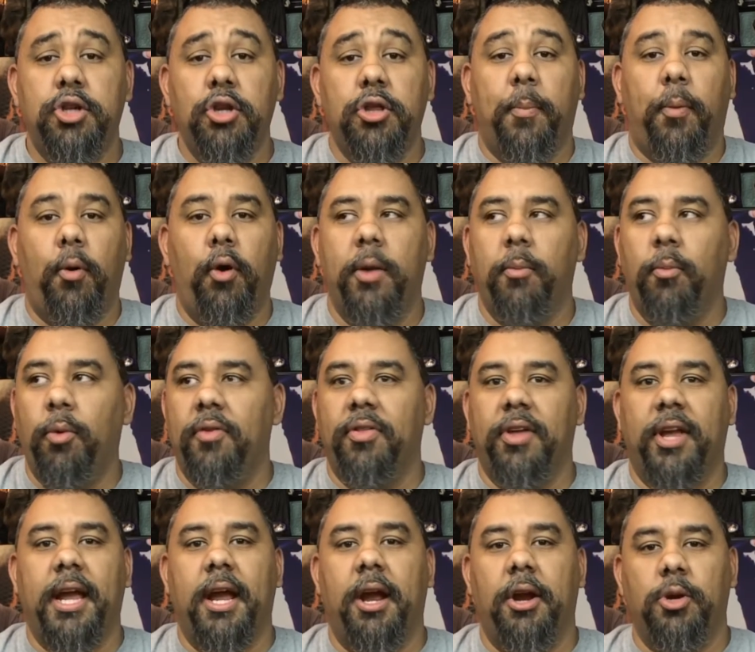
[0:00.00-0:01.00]
To the point where
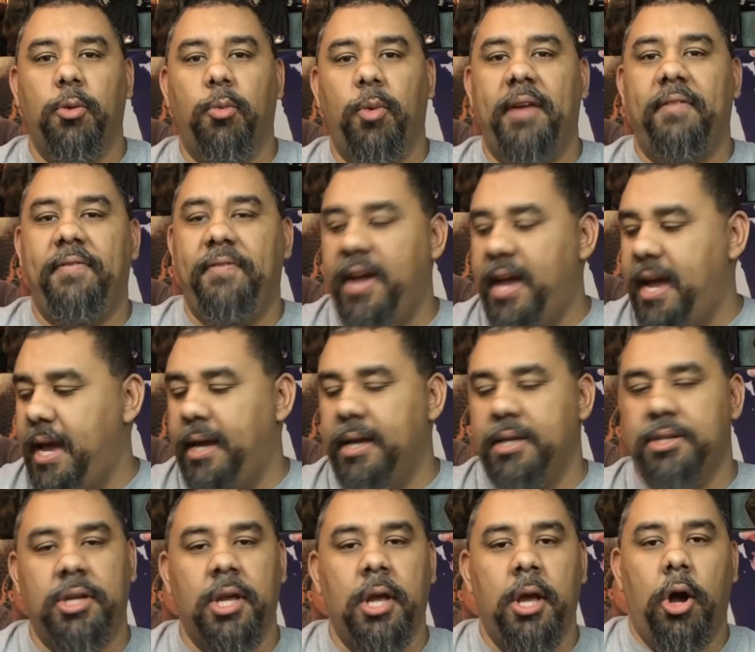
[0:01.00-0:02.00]
the character Wei
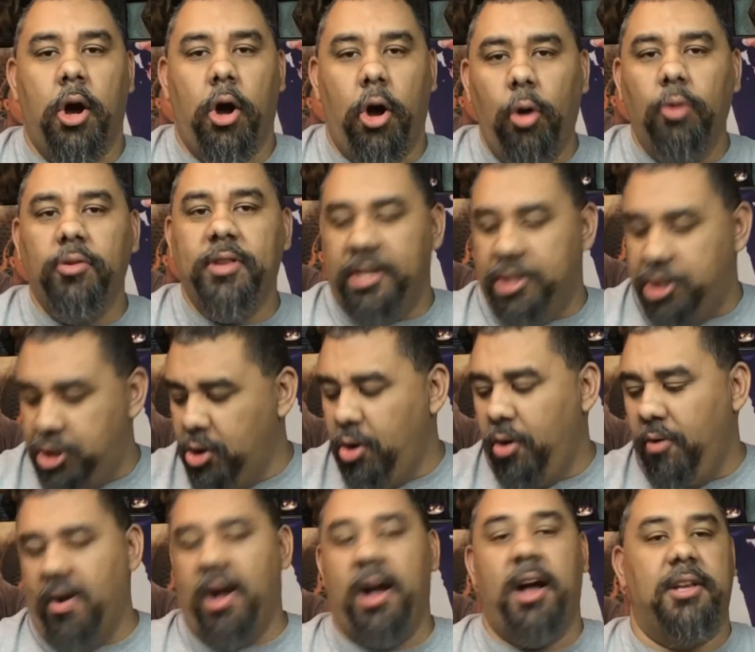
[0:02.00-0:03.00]
Fang is holding
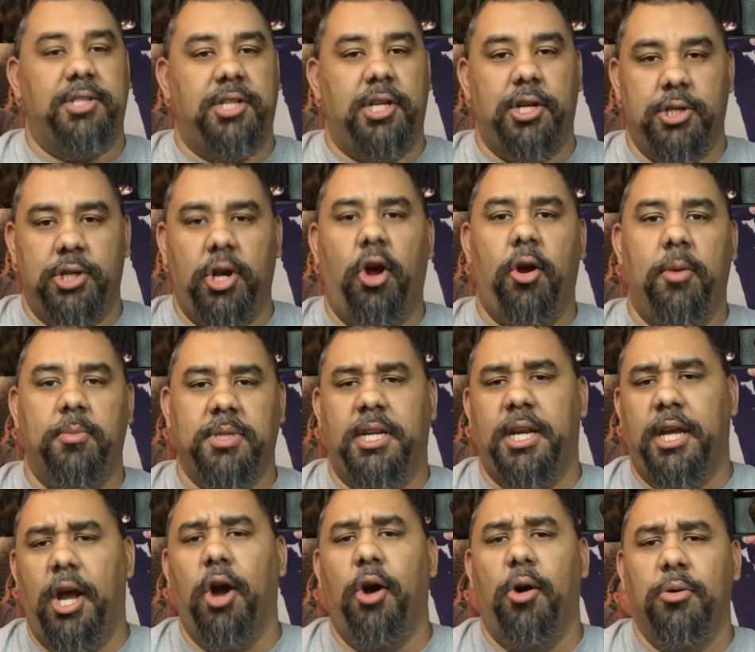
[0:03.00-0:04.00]
Snowboz in his arms
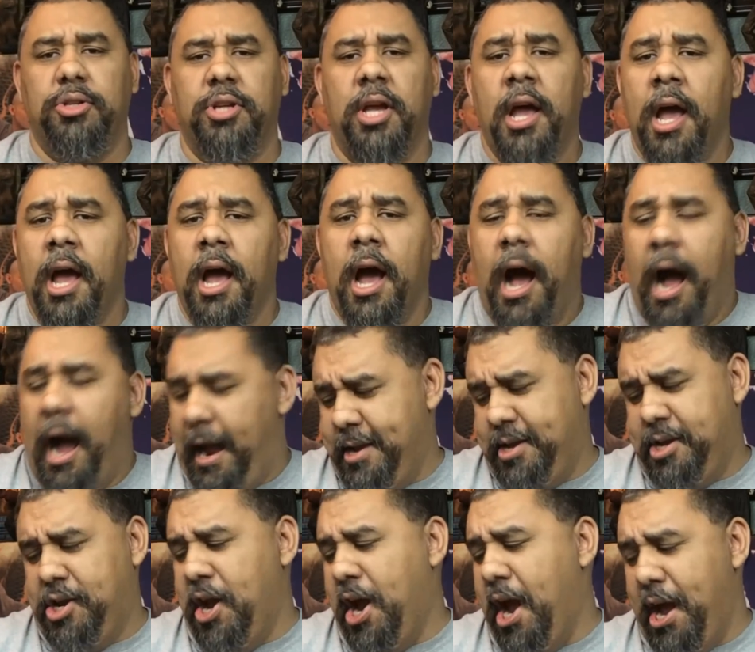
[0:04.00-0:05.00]
and he goes,
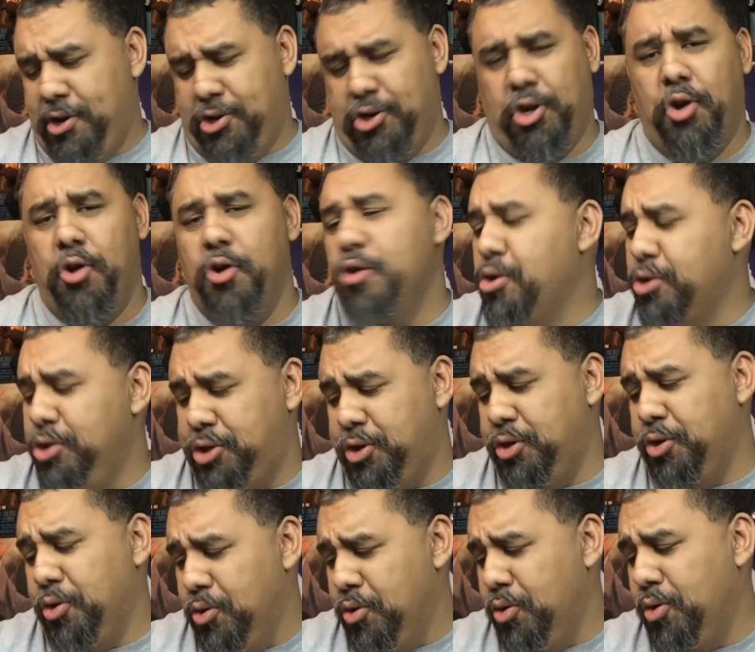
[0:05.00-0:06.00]
I can't
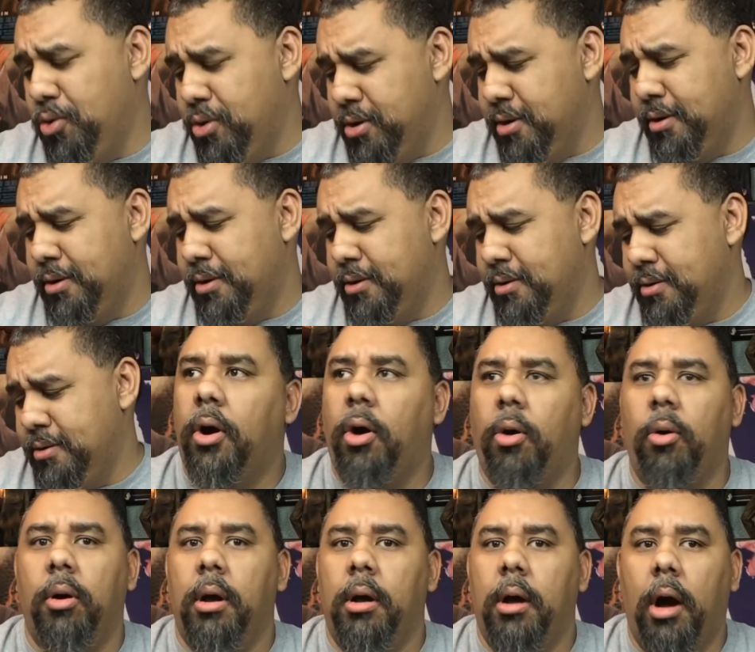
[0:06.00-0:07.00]
lose you.
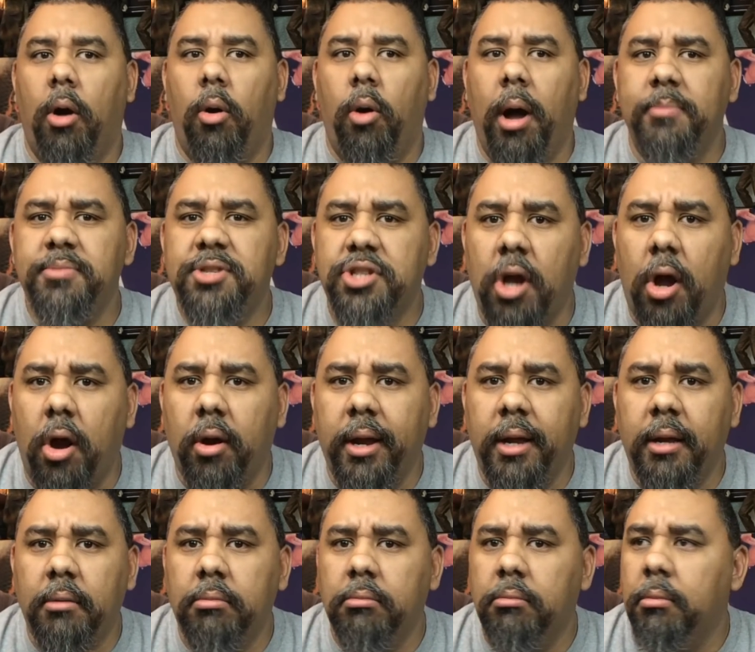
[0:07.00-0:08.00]
Oh, I'm
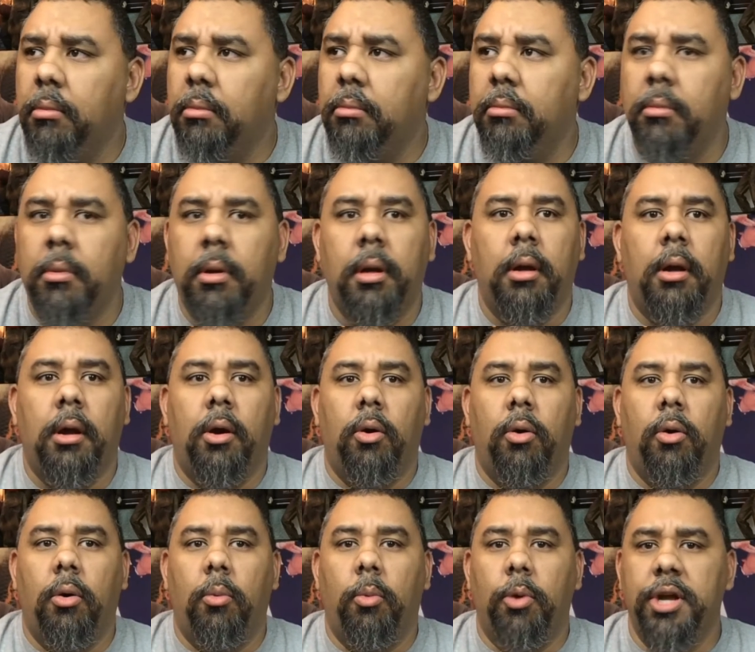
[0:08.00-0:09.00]
sorry.
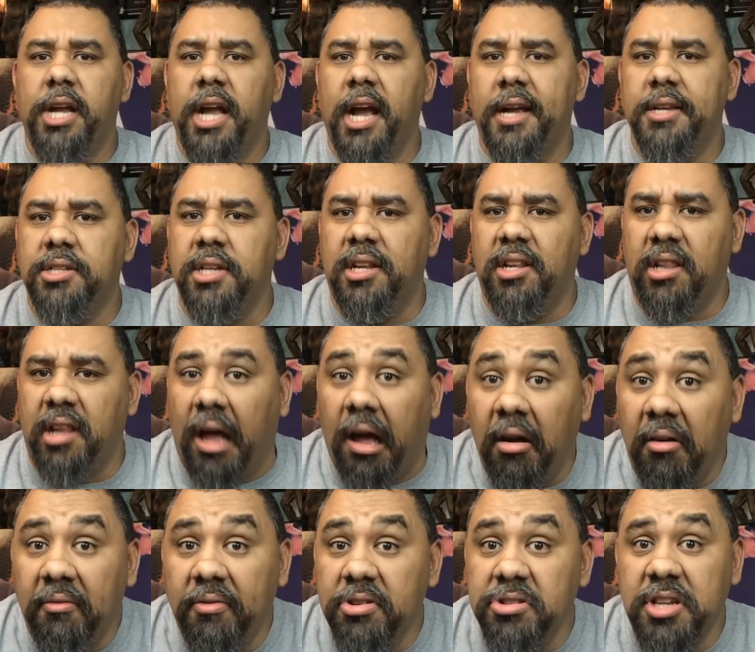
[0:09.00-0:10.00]
Were you guys in
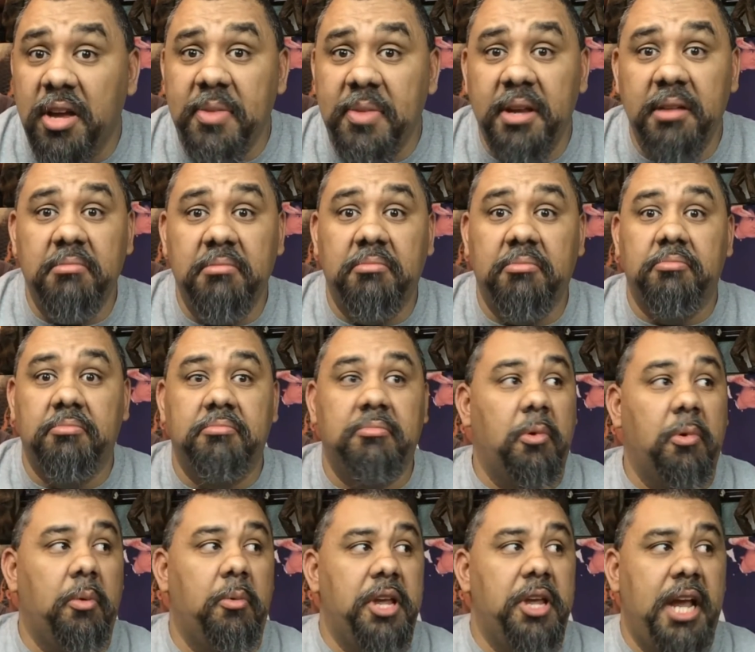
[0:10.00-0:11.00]
love or something?
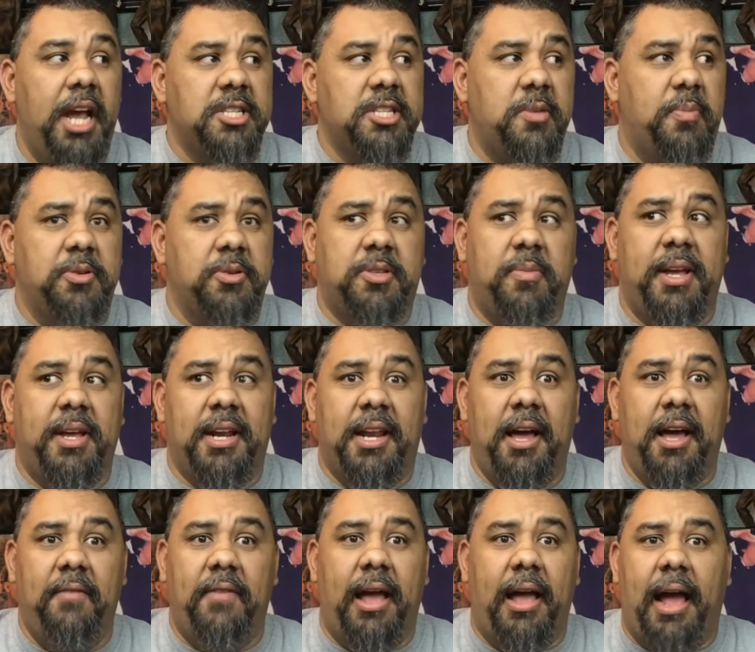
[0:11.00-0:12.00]
Were you guys supposed to be
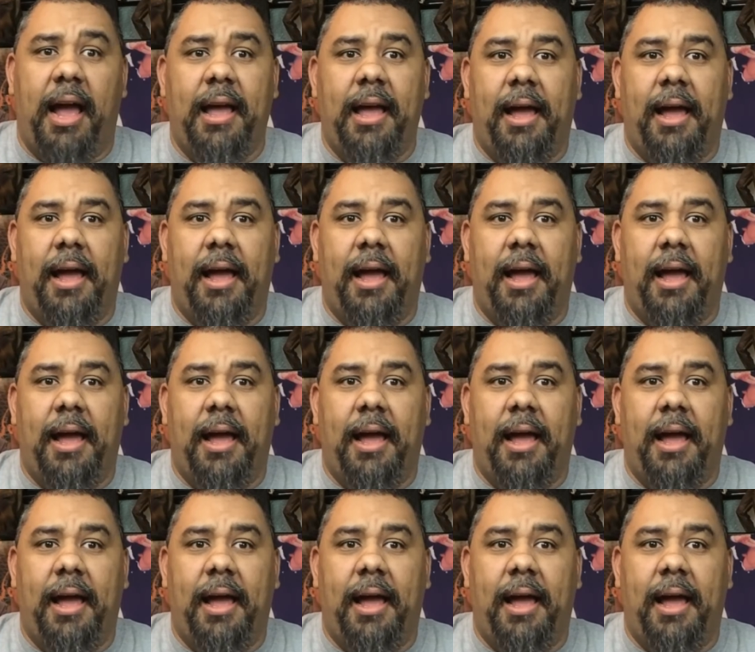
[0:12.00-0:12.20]
in love?